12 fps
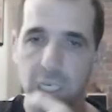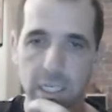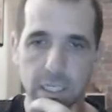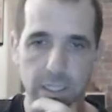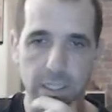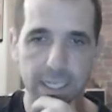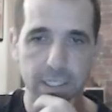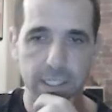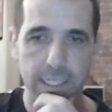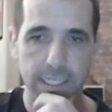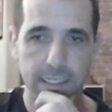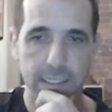So
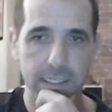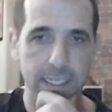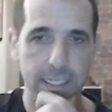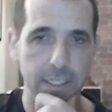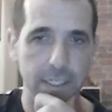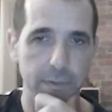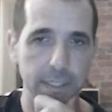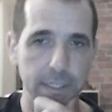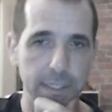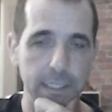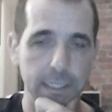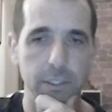h6,
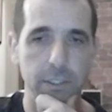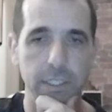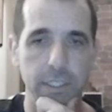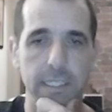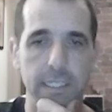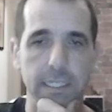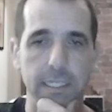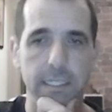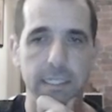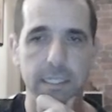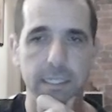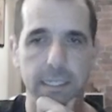h3,
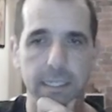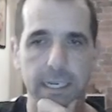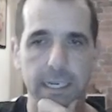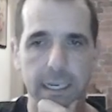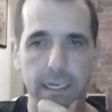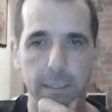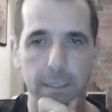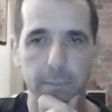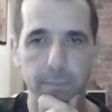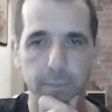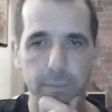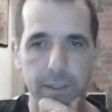g6,
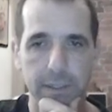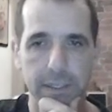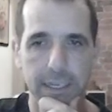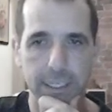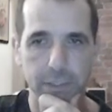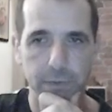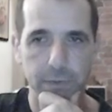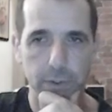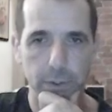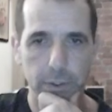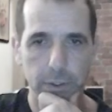h4,